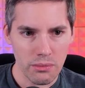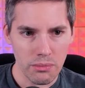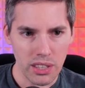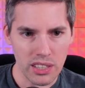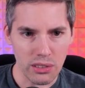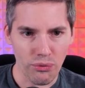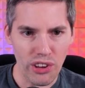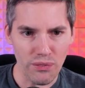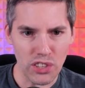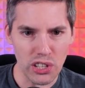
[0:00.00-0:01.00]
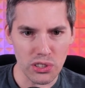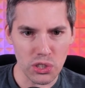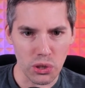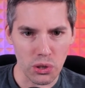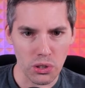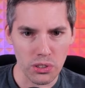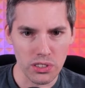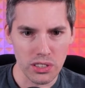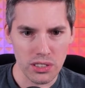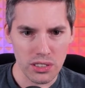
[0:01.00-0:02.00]
He is fifty years
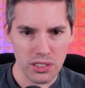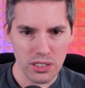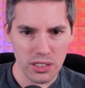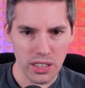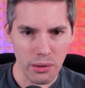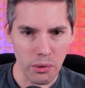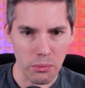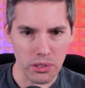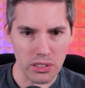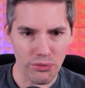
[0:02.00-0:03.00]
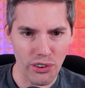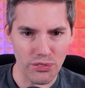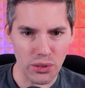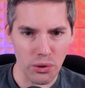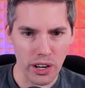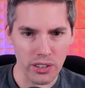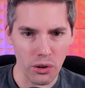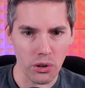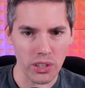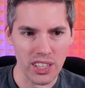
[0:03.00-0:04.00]
old. Can't remember. He's fifty-one.
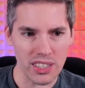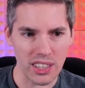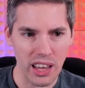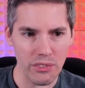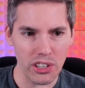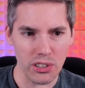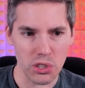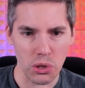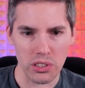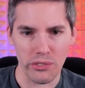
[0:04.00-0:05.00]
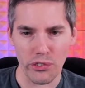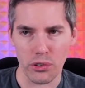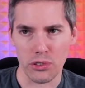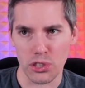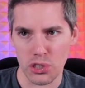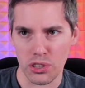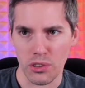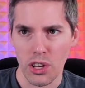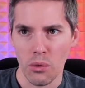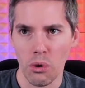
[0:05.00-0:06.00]
Oh no, he is eleven years old and Frodo's...
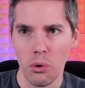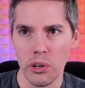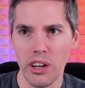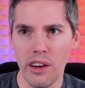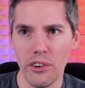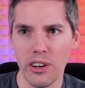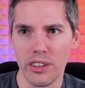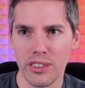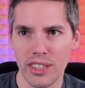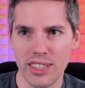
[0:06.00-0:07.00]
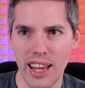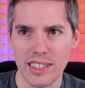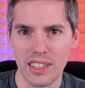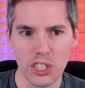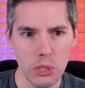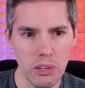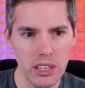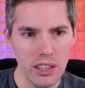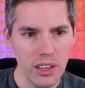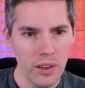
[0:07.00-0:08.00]
Well, we're never... It's ask. It should
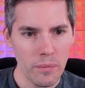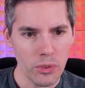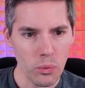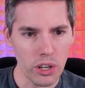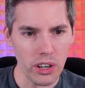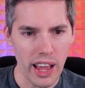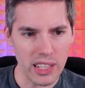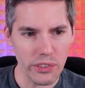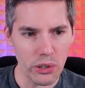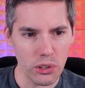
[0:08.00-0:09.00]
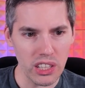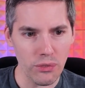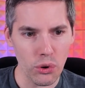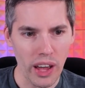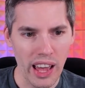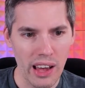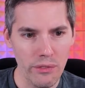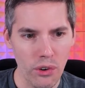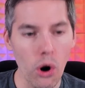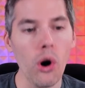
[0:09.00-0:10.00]
be when activate only if you
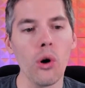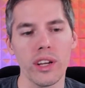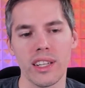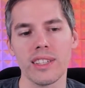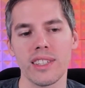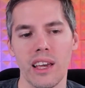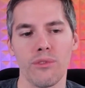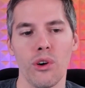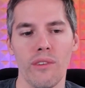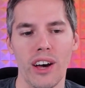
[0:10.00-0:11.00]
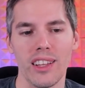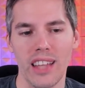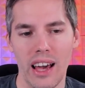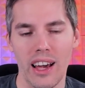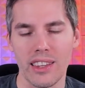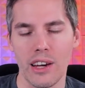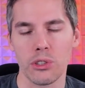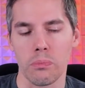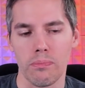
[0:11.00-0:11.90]
have... Oh, it does say if you have... ele- I thought it was